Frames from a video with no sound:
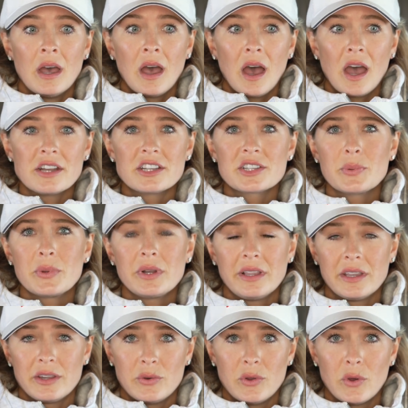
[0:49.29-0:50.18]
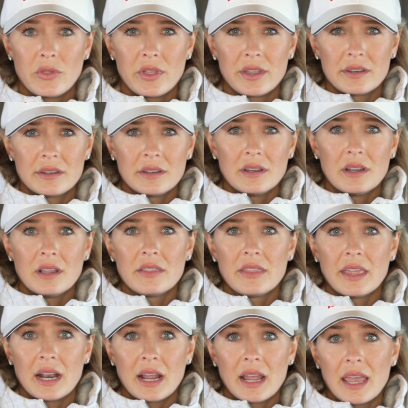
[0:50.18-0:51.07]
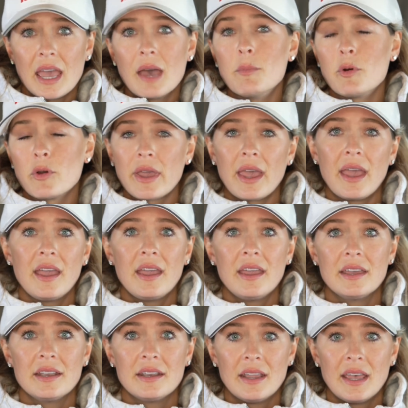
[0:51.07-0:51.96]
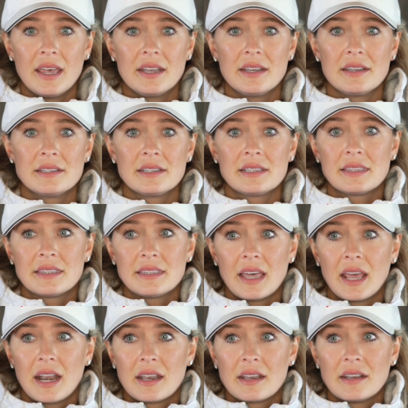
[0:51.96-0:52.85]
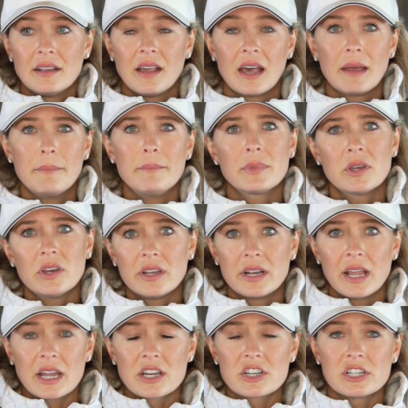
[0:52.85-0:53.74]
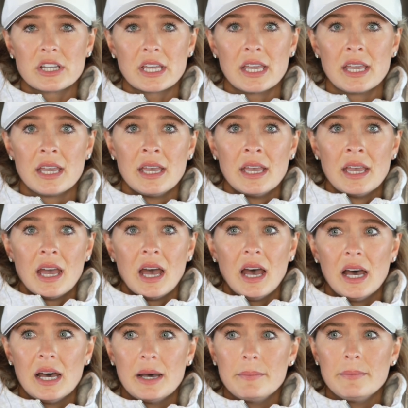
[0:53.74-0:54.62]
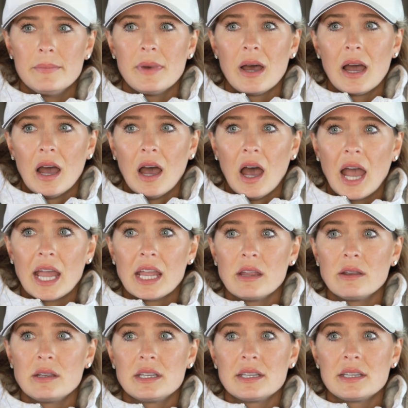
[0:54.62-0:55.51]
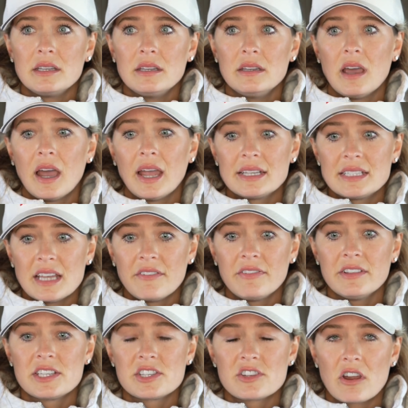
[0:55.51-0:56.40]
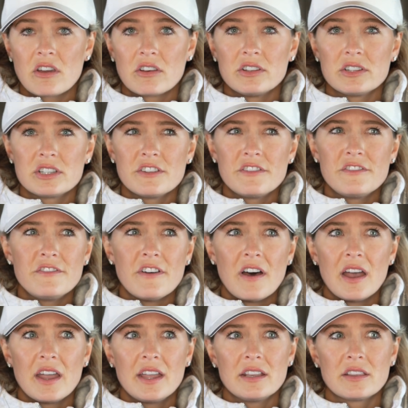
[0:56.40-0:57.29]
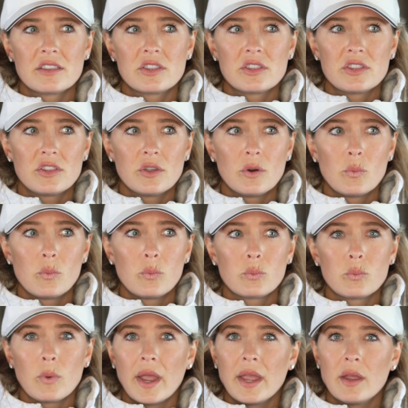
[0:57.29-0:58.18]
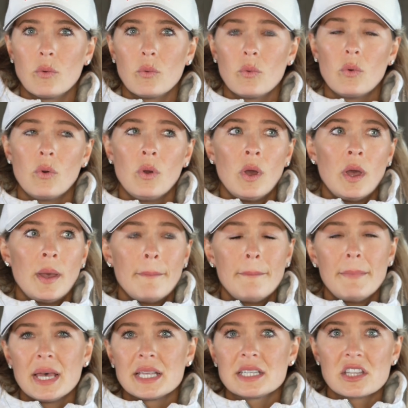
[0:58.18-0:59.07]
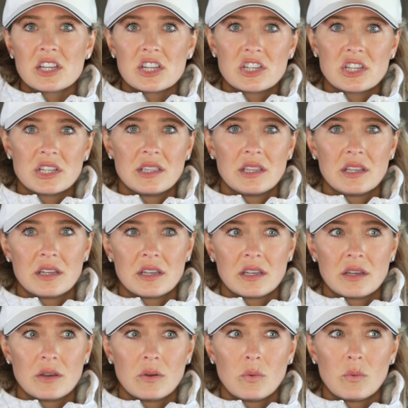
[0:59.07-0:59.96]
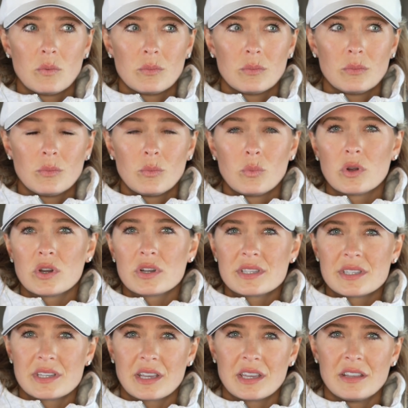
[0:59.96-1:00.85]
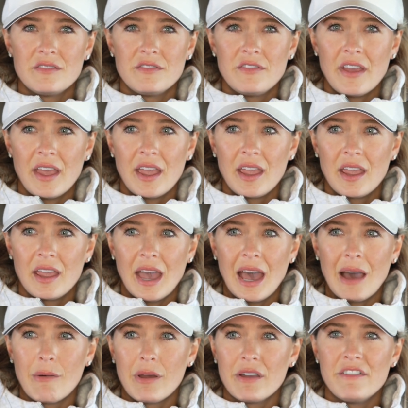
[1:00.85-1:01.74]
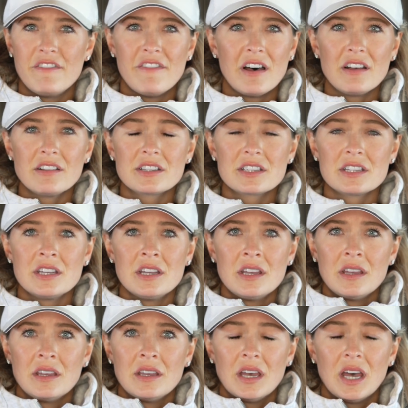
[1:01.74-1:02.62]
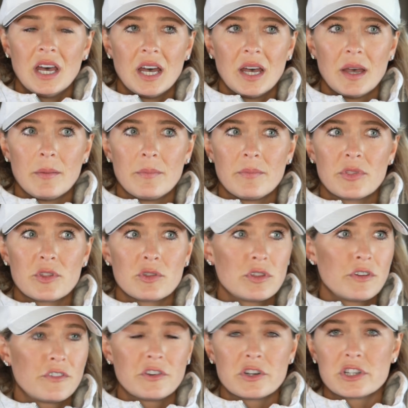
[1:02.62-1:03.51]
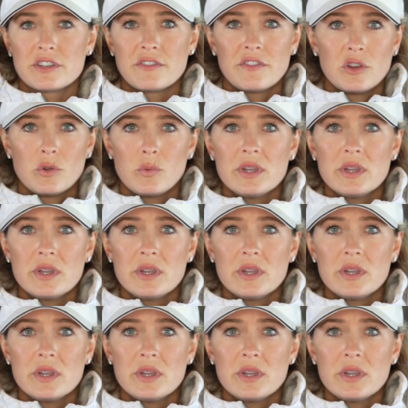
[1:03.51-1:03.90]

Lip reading: I just want to let you know that I am okay and that I'm good actually. Um, I I definitely struggled to find the right message and the words to convey how I felt through the first few